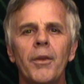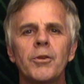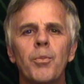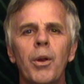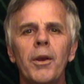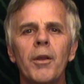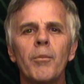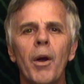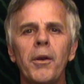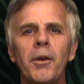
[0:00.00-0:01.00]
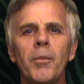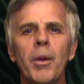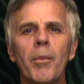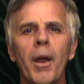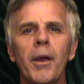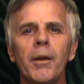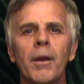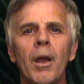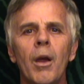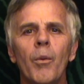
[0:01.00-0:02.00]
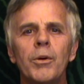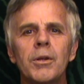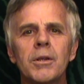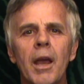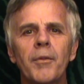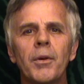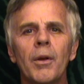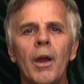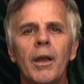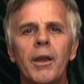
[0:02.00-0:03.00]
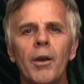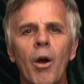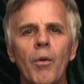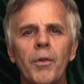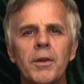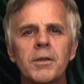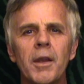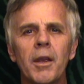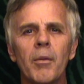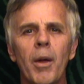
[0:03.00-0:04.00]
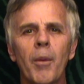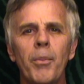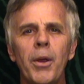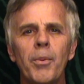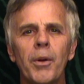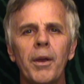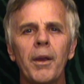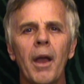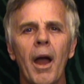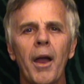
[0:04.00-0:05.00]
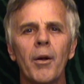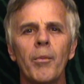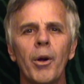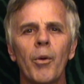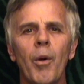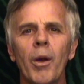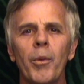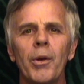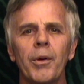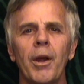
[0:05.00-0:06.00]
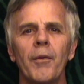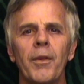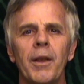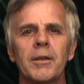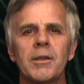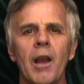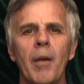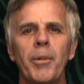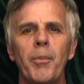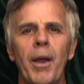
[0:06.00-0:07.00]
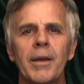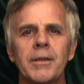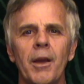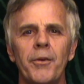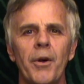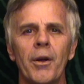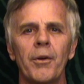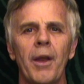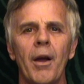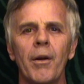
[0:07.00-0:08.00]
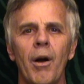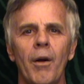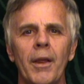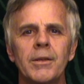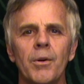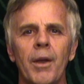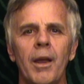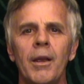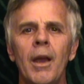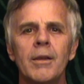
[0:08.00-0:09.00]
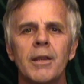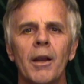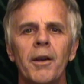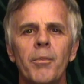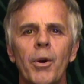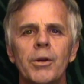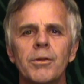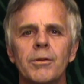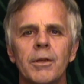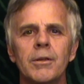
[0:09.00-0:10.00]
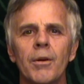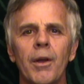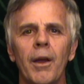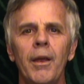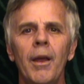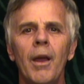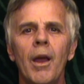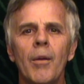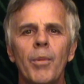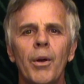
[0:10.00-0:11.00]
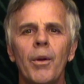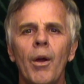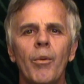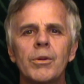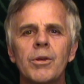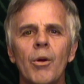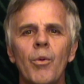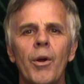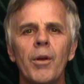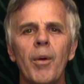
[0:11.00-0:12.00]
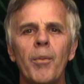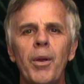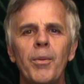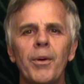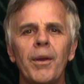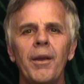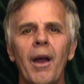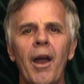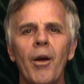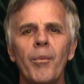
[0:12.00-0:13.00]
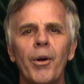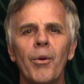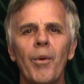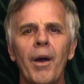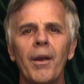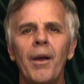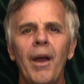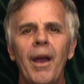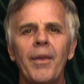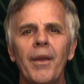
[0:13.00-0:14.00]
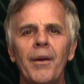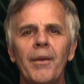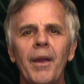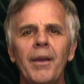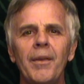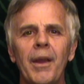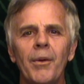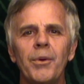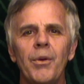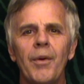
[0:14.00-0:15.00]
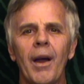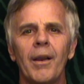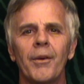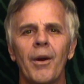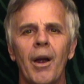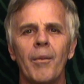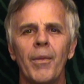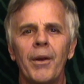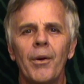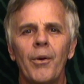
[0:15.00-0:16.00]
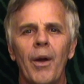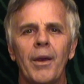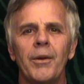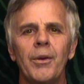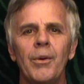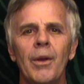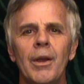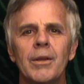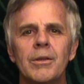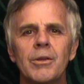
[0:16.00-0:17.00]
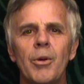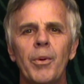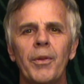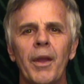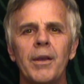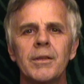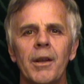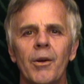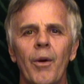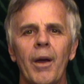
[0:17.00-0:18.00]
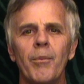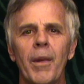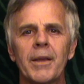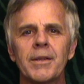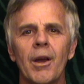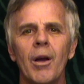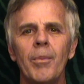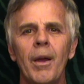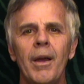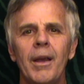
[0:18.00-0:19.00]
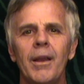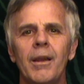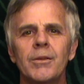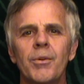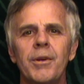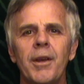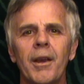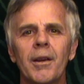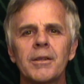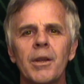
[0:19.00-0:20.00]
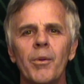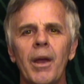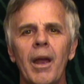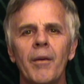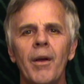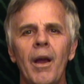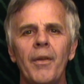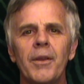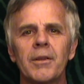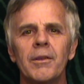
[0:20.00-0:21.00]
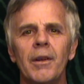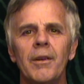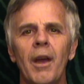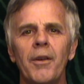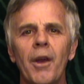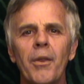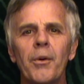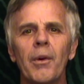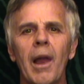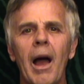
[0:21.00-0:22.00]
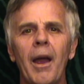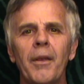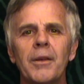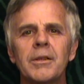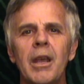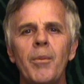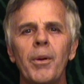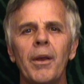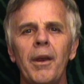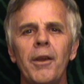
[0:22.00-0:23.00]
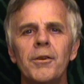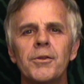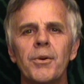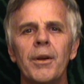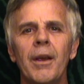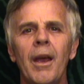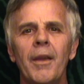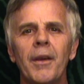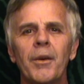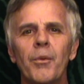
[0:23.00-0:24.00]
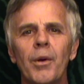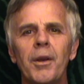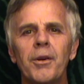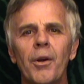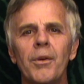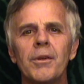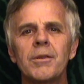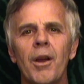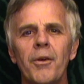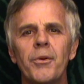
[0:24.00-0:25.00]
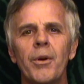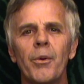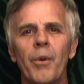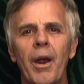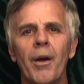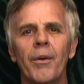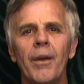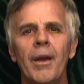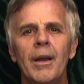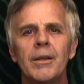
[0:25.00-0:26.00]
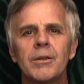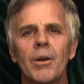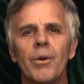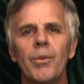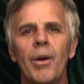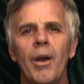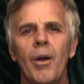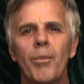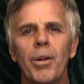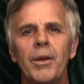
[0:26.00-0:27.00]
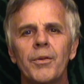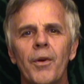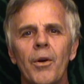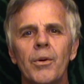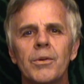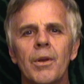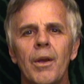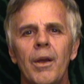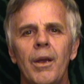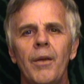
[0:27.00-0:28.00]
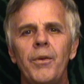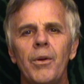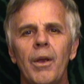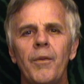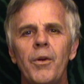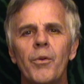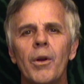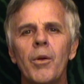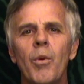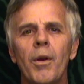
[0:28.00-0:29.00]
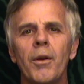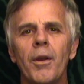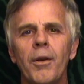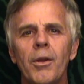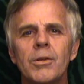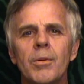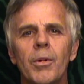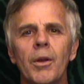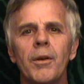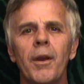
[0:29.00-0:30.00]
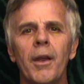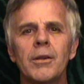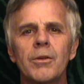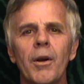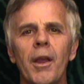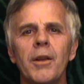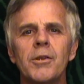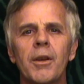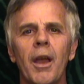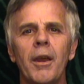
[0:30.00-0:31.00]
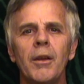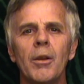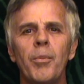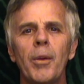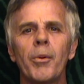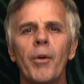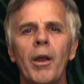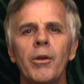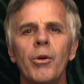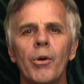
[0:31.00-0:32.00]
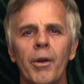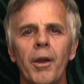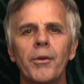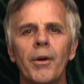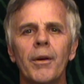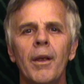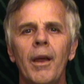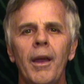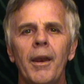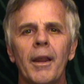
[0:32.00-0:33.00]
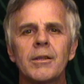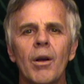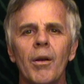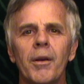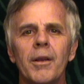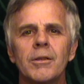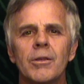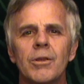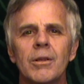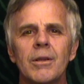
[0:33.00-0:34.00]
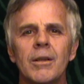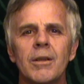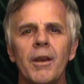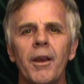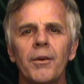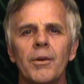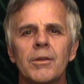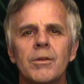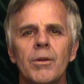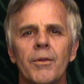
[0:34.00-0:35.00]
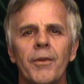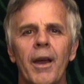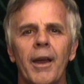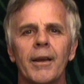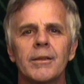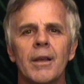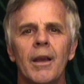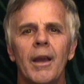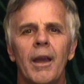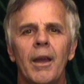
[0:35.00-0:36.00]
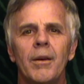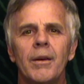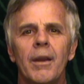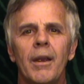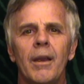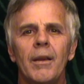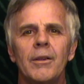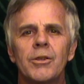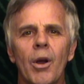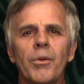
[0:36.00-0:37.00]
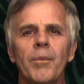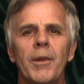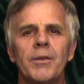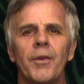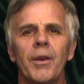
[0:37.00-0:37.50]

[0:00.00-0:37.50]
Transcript: There's plenty of money to be made. We just have to get over this thing about people getting high on marijuana. We don't care if they get sloppy, passed out, drunk on alcohol. That's okay. Sell it at Brookshire's. It's okay. But we're so worried about people getting high on marijuana, and they they they don't do violent crime. They don't go out and do stupid things. They don't go out and mess up. It's ridiculous that we have this another lie that's keeping an industry that could really turn this country around. So please, folks, if you if you really wanted to do some good today, start educating the people around you who are ignorant. And that's all it is. It's just it's an ignorance to the facts. And show them these